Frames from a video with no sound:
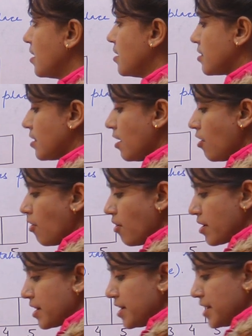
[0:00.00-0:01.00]
the
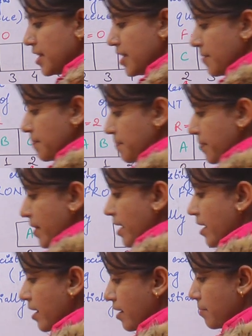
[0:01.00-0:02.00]
already
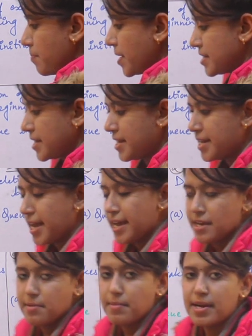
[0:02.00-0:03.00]
present
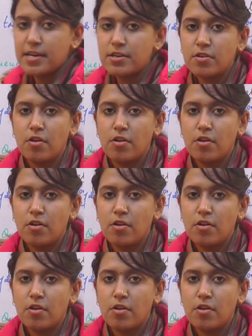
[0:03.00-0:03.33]
element